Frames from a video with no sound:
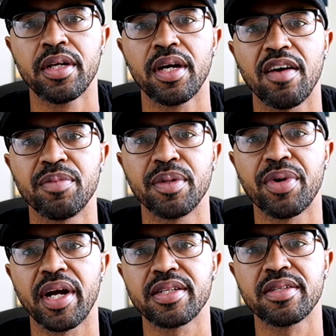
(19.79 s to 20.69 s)
I've been
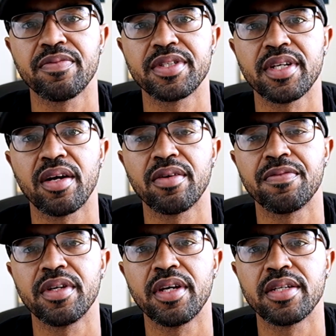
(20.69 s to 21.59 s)
practicing
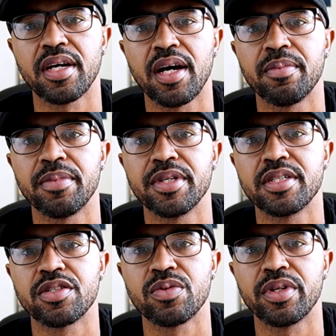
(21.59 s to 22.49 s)
photography as a hobby
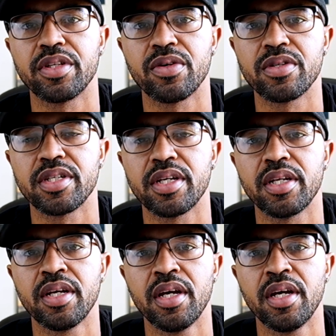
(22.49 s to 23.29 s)
since 2013.